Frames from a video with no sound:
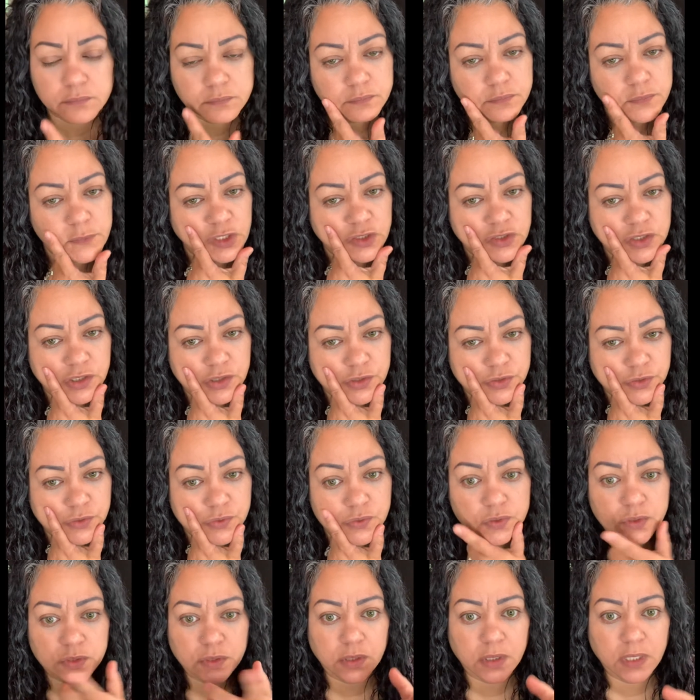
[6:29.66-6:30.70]
the dark
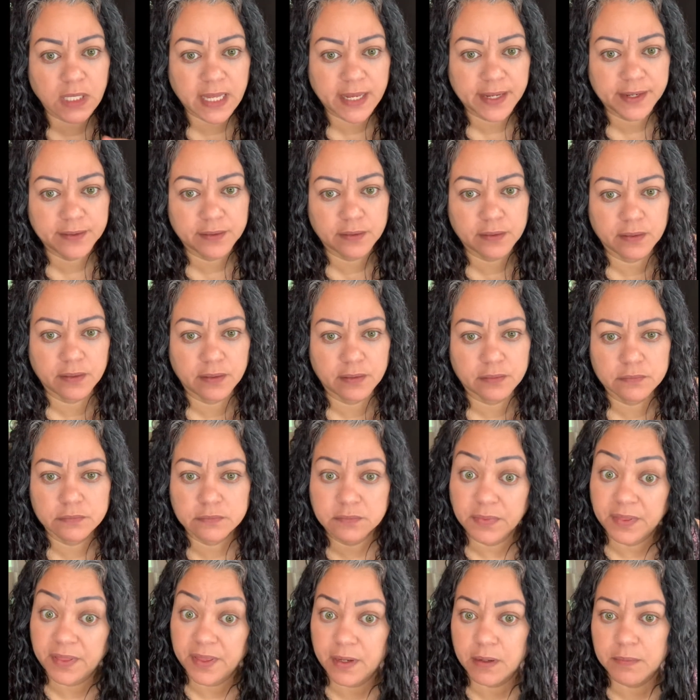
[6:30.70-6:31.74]
circles are like
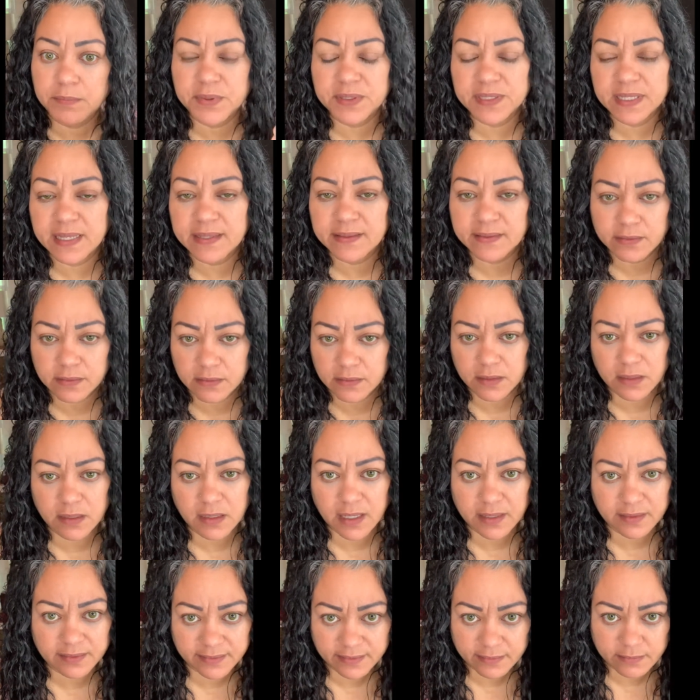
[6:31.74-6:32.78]
there, but then they're
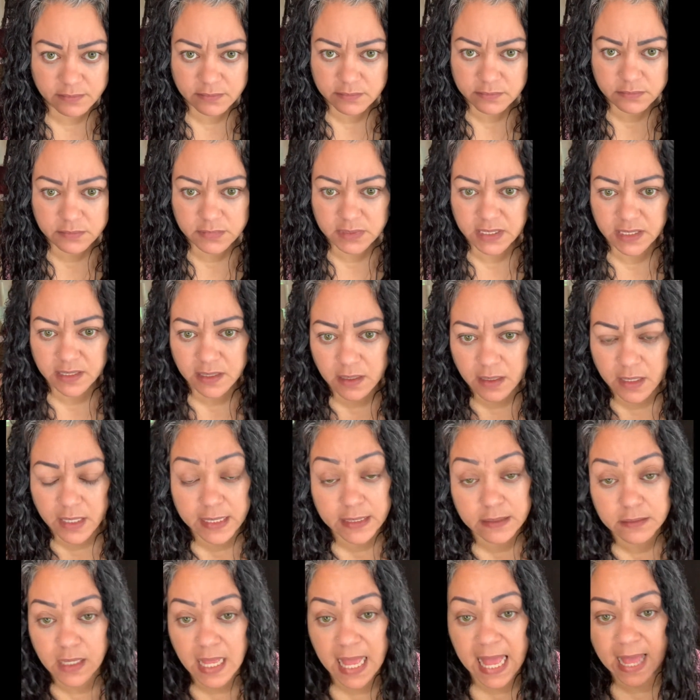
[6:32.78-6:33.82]
not
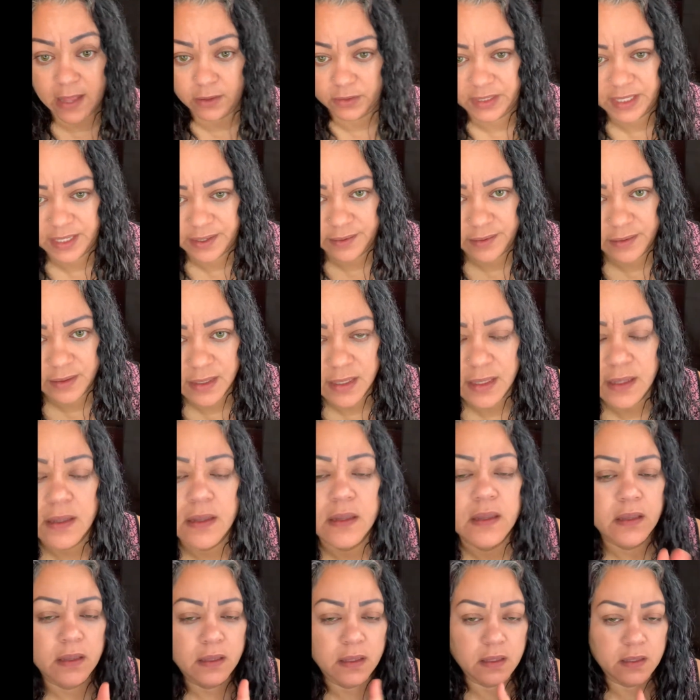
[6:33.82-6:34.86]
like out there.
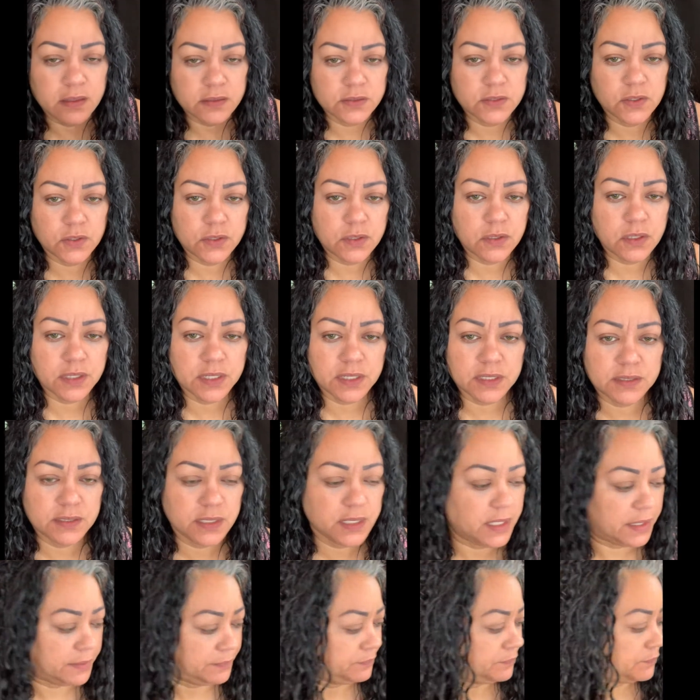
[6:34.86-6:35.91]
So you're gonna see.